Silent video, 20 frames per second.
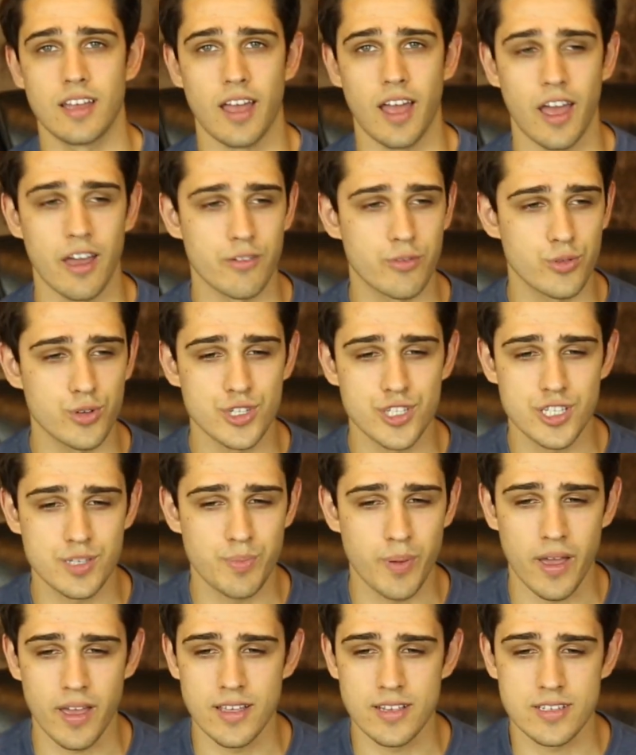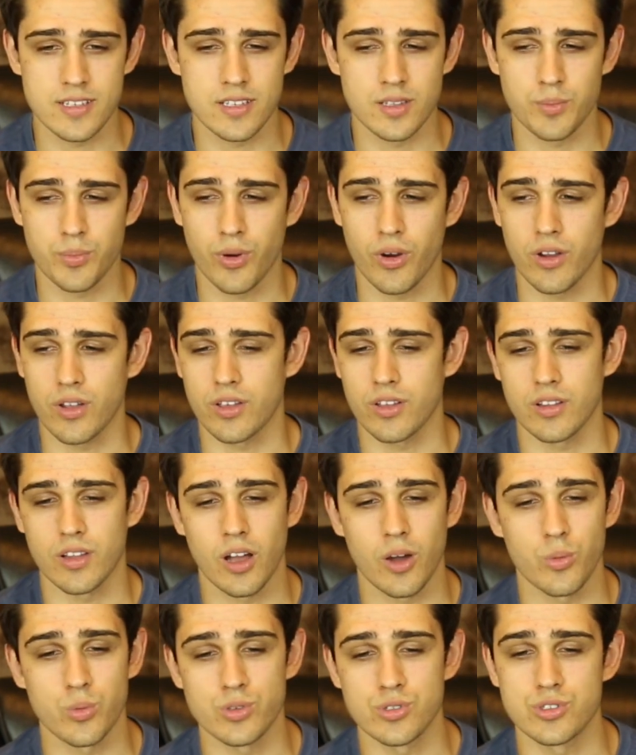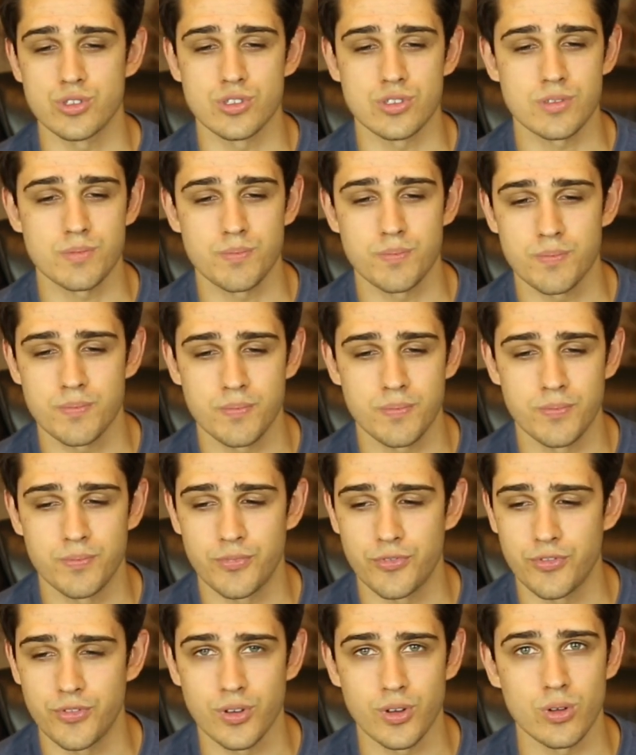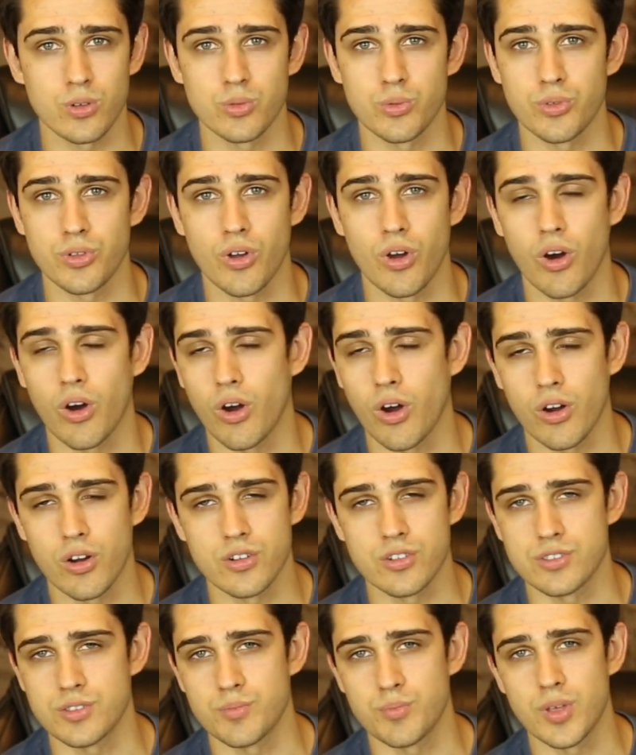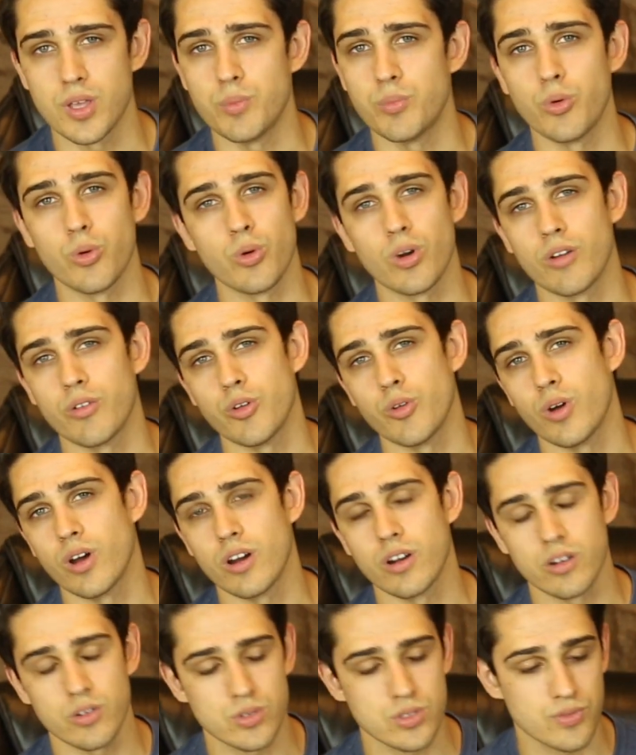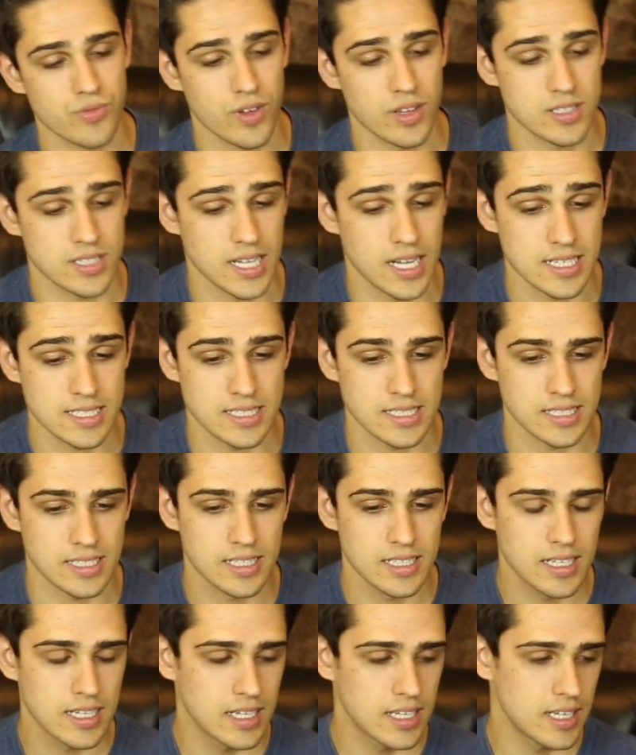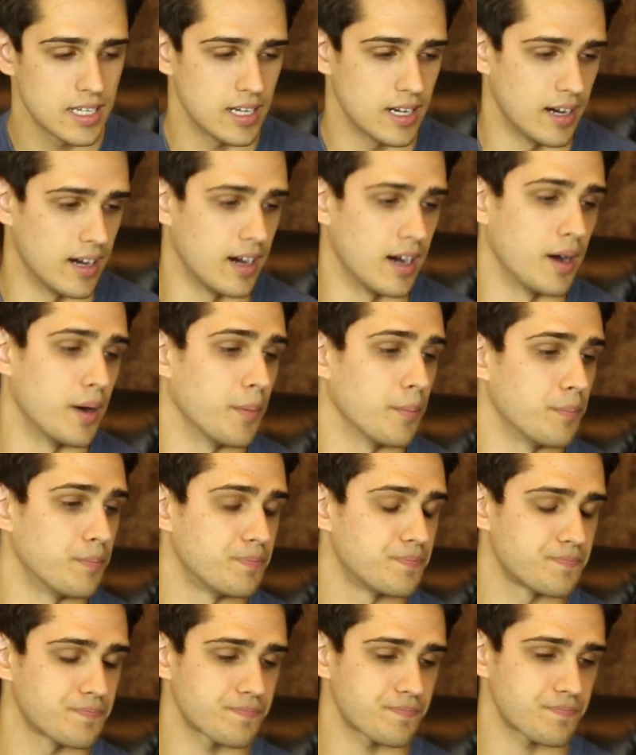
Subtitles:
every space in the parking lot was just filled with cars and people were everywhere and it was fantastic. And